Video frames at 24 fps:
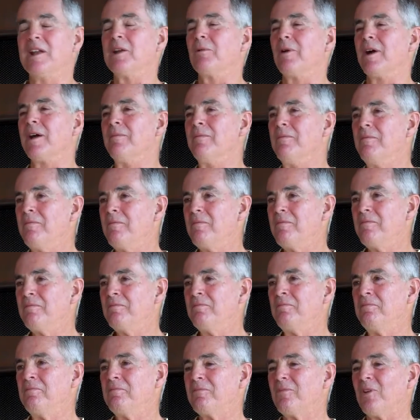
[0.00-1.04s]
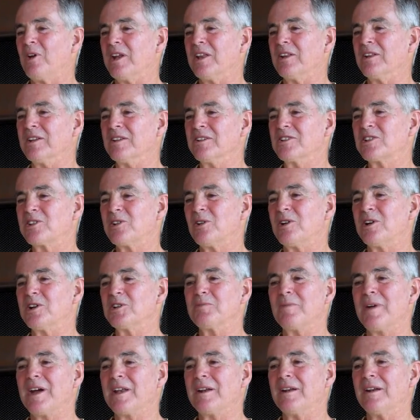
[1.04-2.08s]
Anyway, one of the
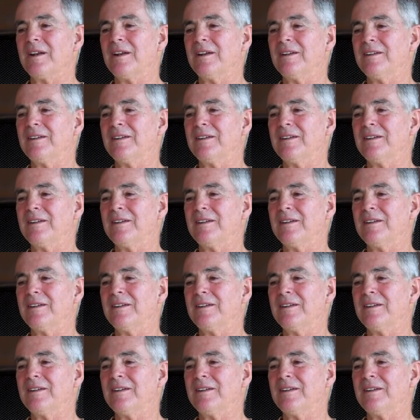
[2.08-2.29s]
stories my